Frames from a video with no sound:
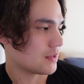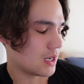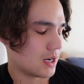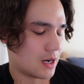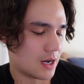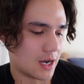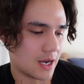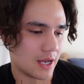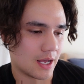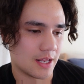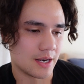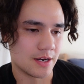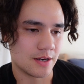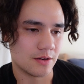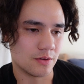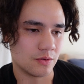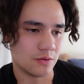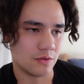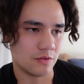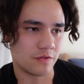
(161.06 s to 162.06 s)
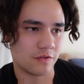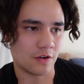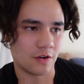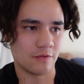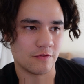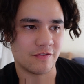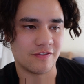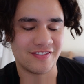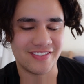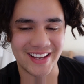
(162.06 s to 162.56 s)
uh,
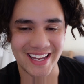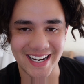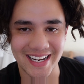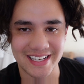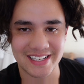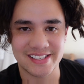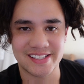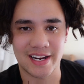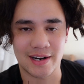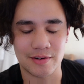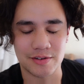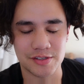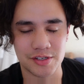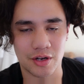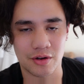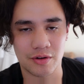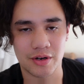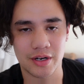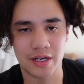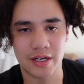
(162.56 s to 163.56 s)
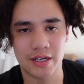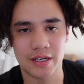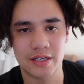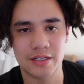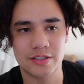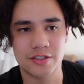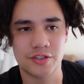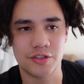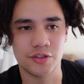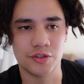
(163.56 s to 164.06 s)
from Phoenix, Arizona
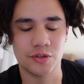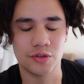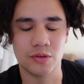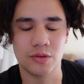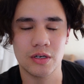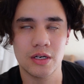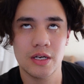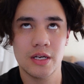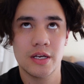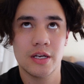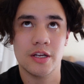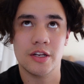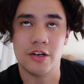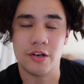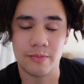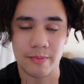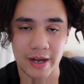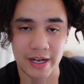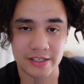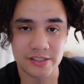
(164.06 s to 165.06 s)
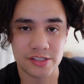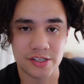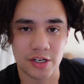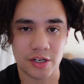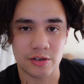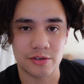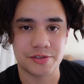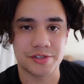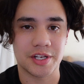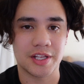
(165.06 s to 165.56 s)
to New
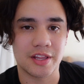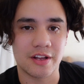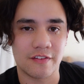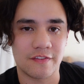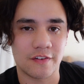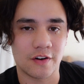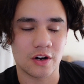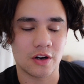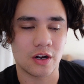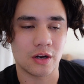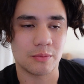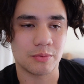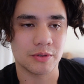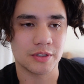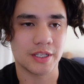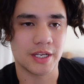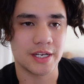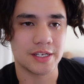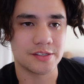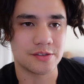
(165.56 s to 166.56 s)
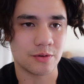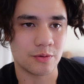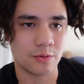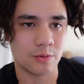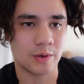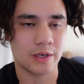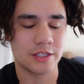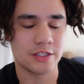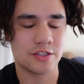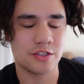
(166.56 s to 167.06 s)
Mexico, stayed there for a couple days, and we
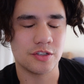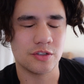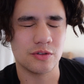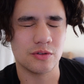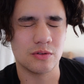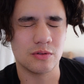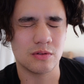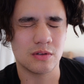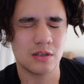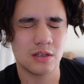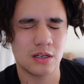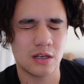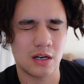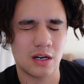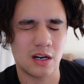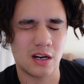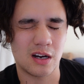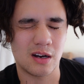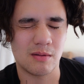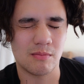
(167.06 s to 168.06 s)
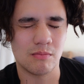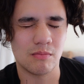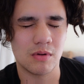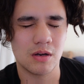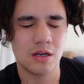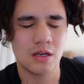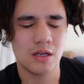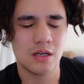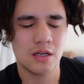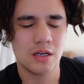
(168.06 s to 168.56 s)
went to, um,
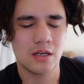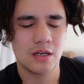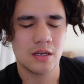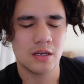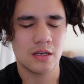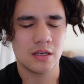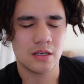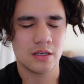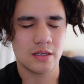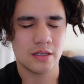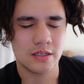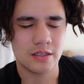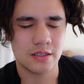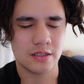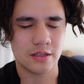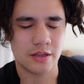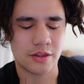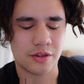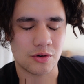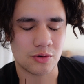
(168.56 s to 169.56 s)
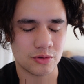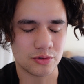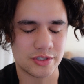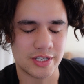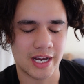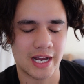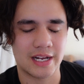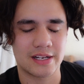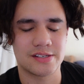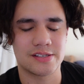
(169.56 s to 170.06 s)
through
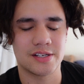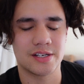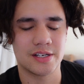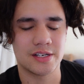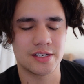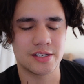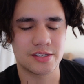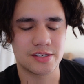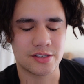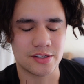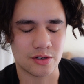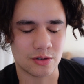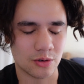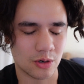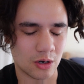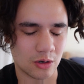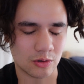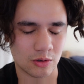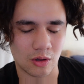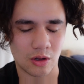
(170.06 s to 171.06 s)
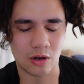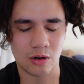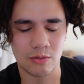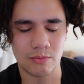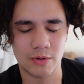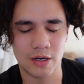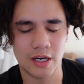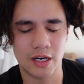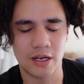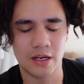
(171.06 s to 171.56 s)
Texas, through
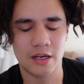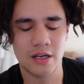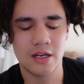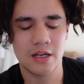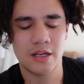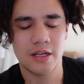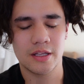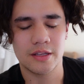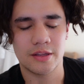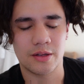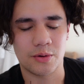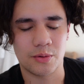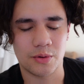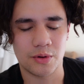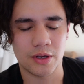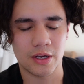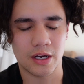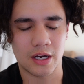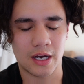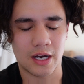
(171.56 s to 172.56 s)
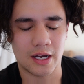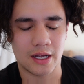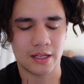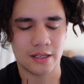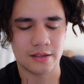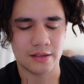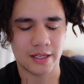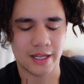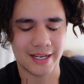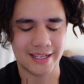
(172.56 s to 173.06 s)
Oklahoma. Then we uh,
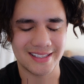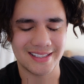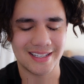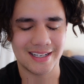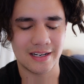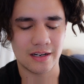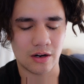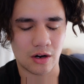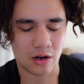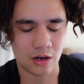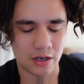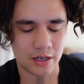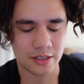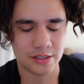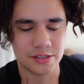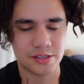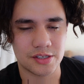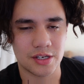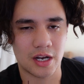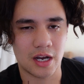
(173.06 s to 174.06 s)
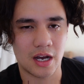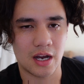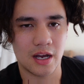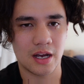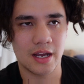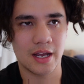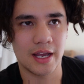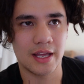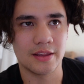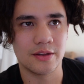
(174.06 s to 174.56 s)
landed in Arkansas,
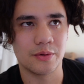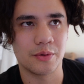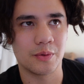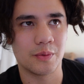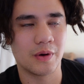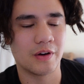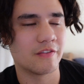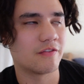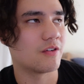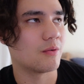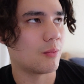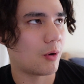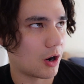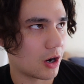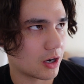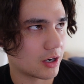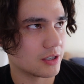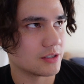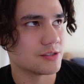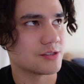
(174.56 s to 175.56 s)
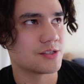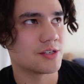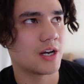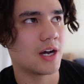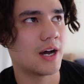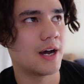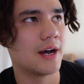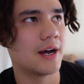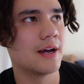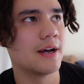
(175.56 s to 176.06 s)
and then we went from
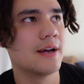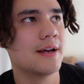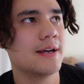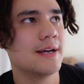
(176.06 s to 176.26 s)
Arkansas